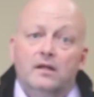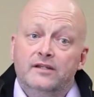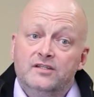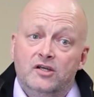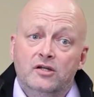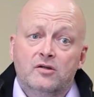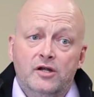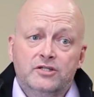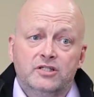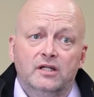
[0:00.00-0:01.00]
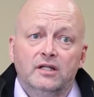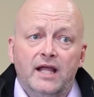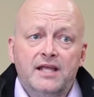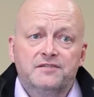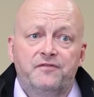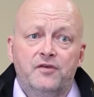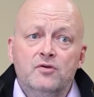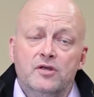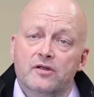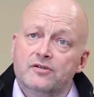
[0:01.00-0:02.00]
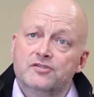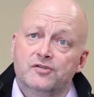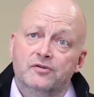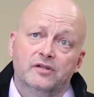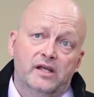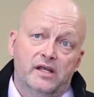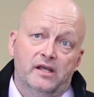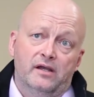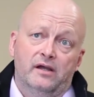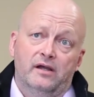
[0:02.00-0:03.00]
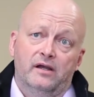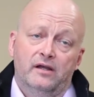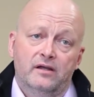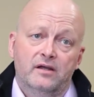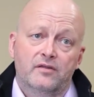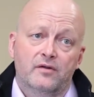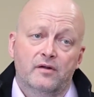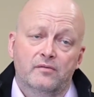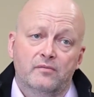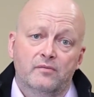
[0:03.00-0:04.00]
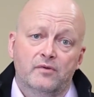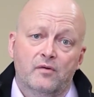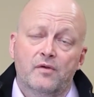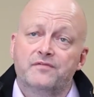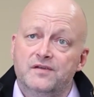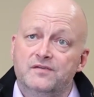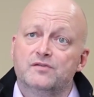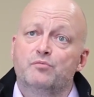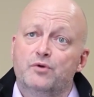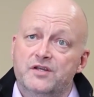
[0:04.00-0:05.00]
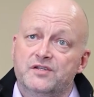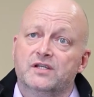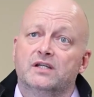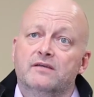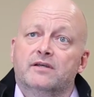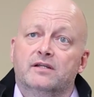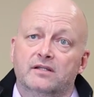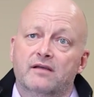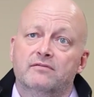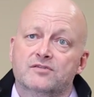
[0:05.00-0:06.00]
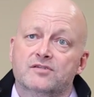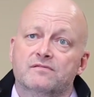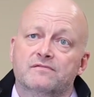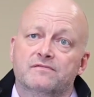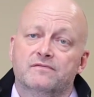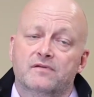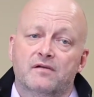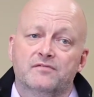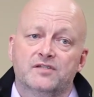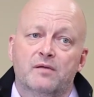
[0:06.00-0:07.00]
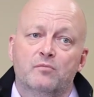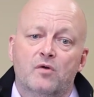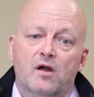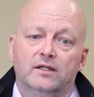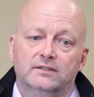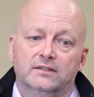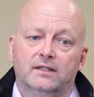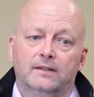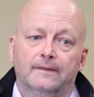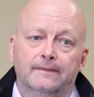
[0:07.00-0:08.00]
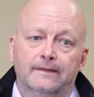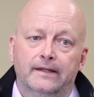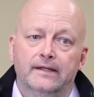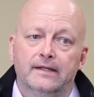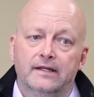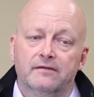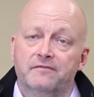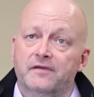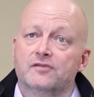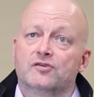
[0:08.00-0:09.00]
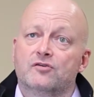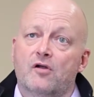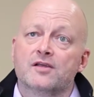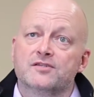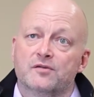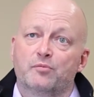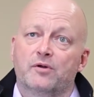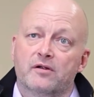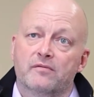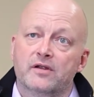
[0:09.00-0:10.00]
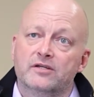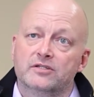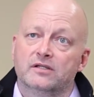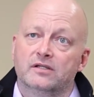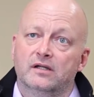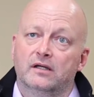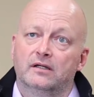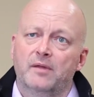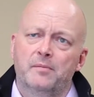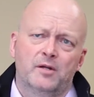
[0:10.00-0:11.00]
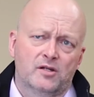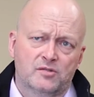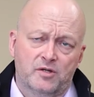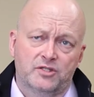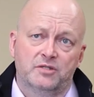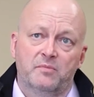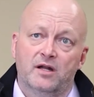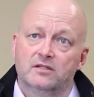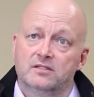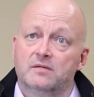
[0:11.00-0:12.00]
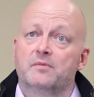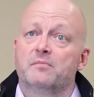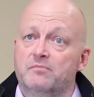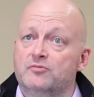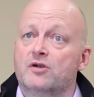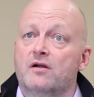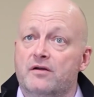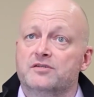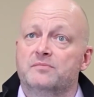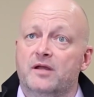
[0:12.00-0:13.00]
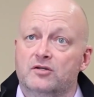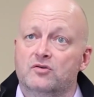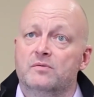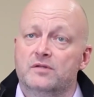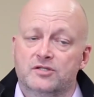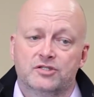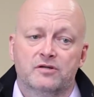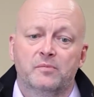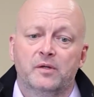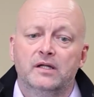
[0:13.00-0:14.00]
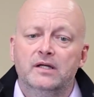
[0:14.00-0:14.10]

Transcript: That's a good question. The last few years, certainly, we've seen some pretty significant levels of stem rot in fields across the prairie region. Maybe not so much in some of the drier areas of Manitoba this year, but